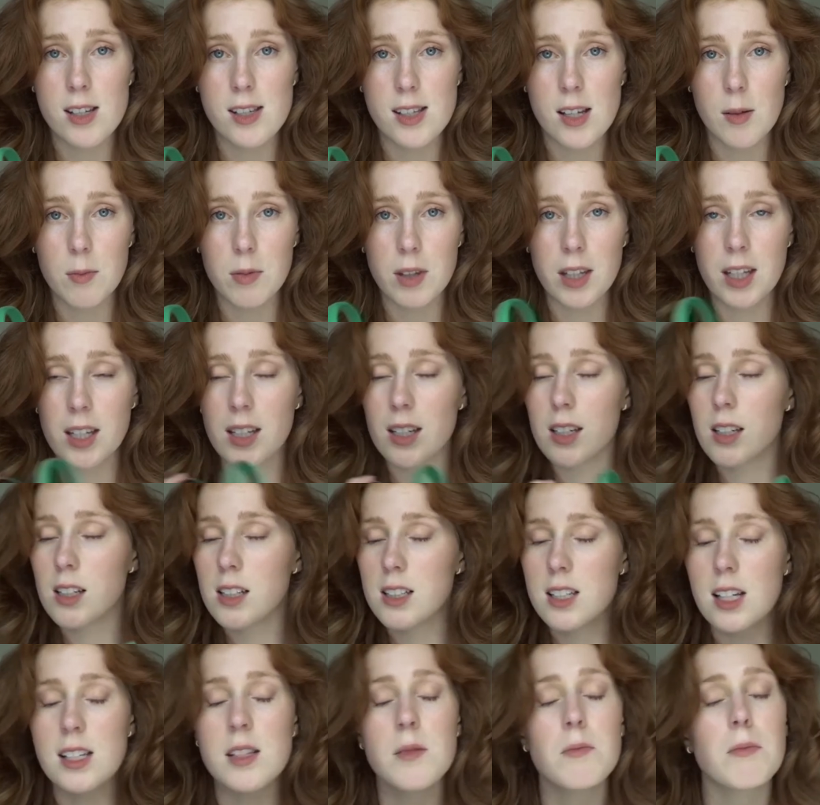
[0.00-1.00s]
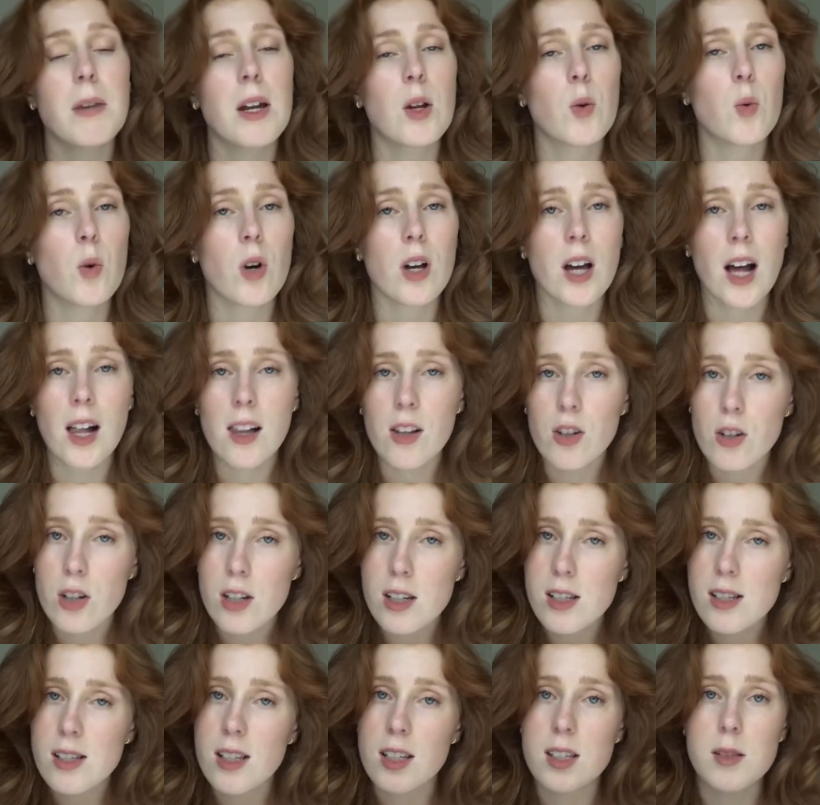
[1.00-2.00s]
something, doesn't matter what color it
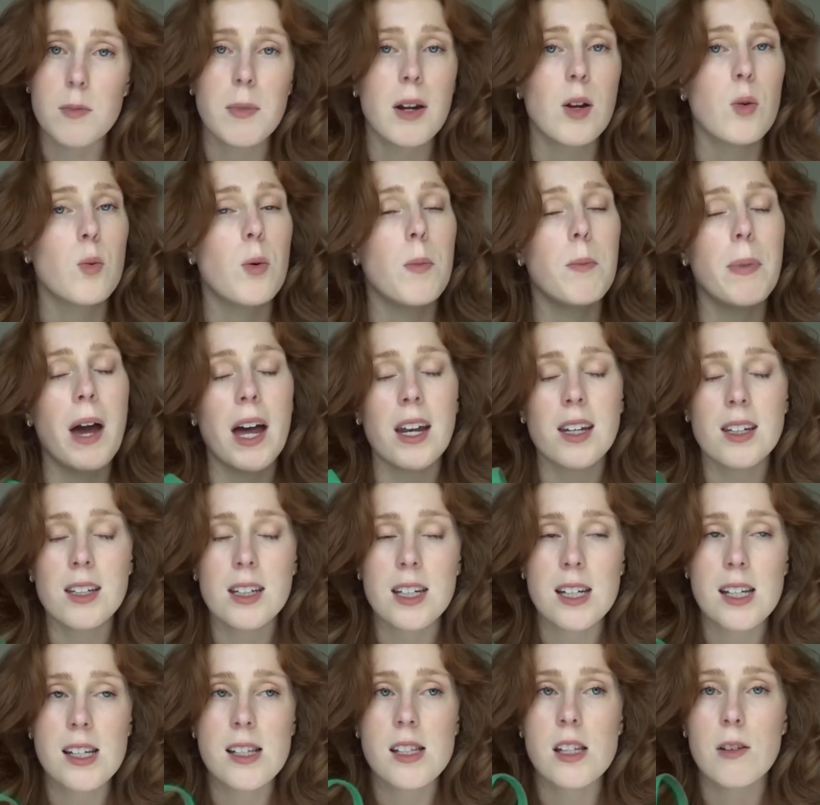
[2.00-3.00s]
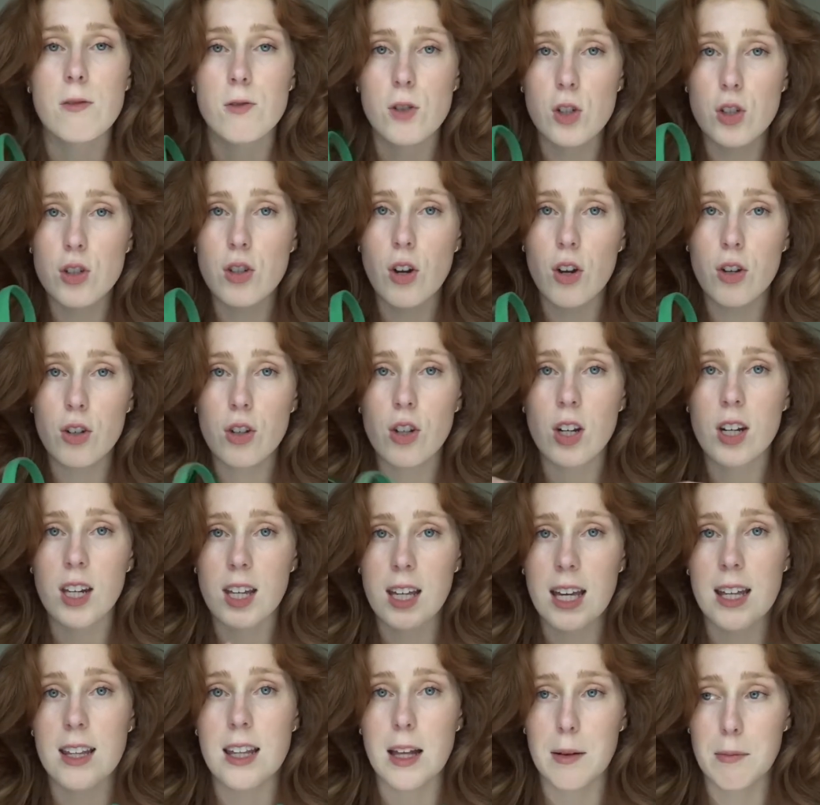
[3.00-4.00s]
is, doesn't matter what pattern it is, if you know you're going to
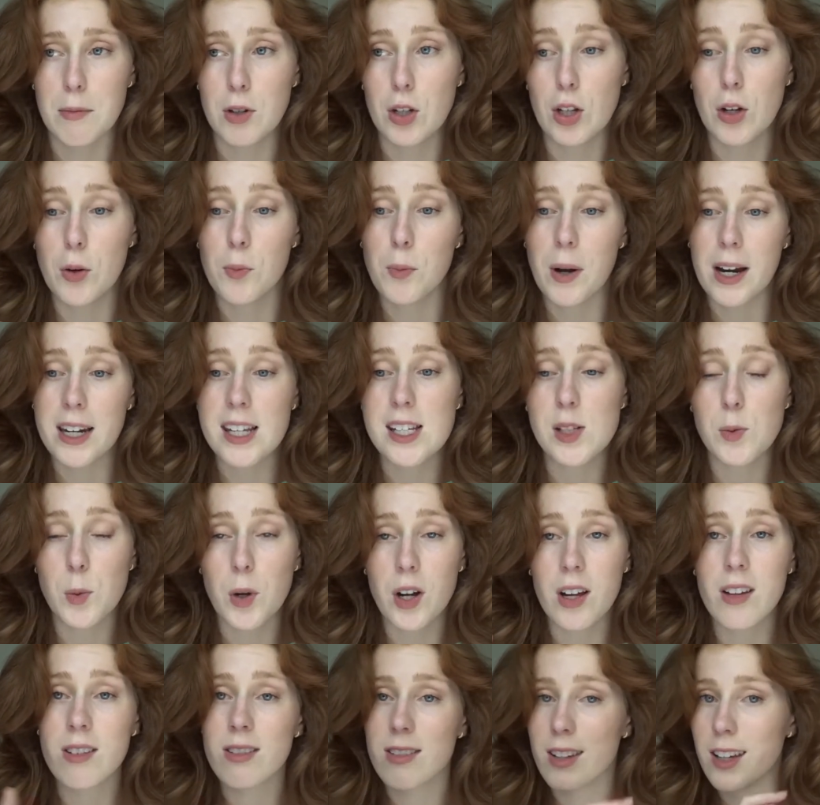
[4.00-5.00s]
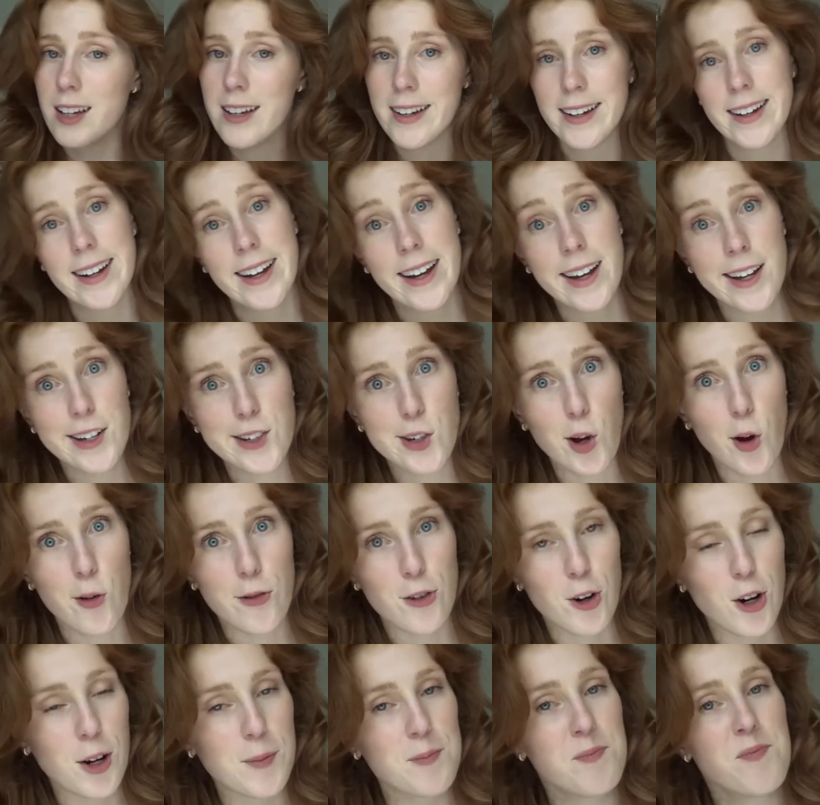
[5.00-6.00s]
get that, your money's worth, go
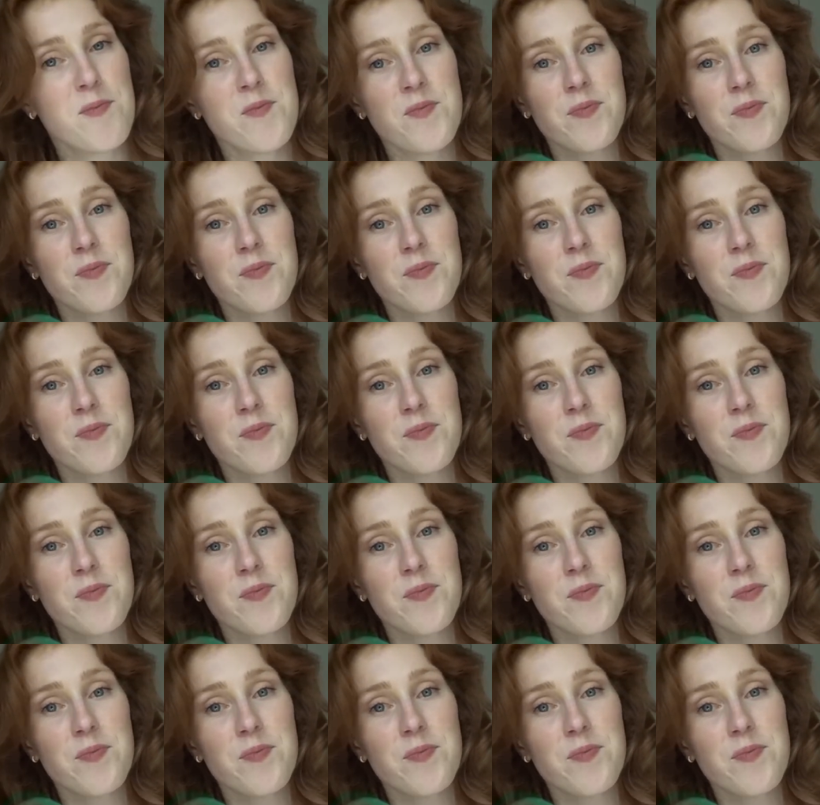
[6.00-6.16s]
for it.